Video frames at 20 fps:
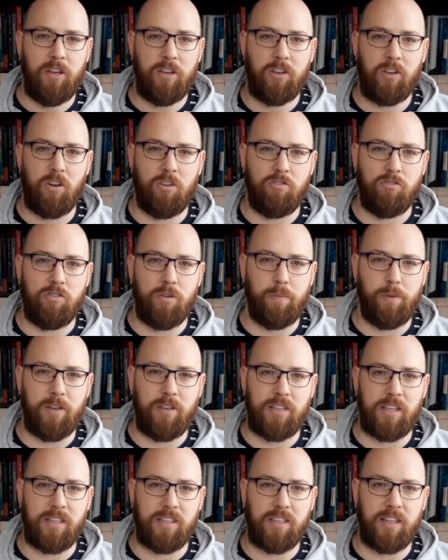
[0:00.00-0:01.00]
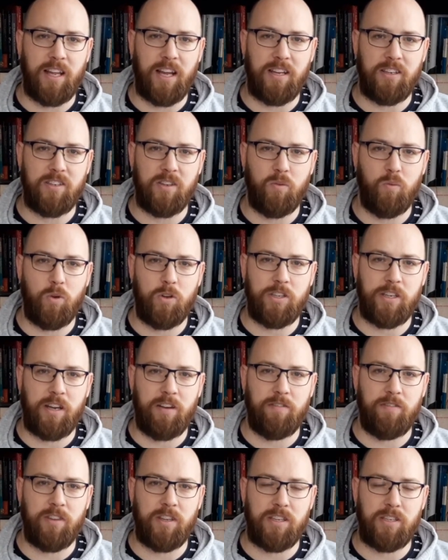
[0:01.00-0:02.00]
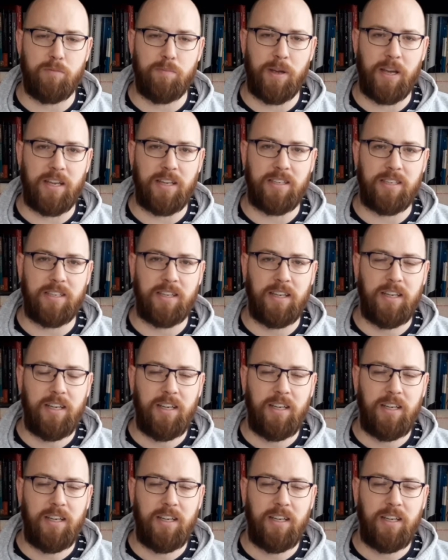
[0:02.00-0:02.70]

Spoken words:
contributing to that. So watch out for this space.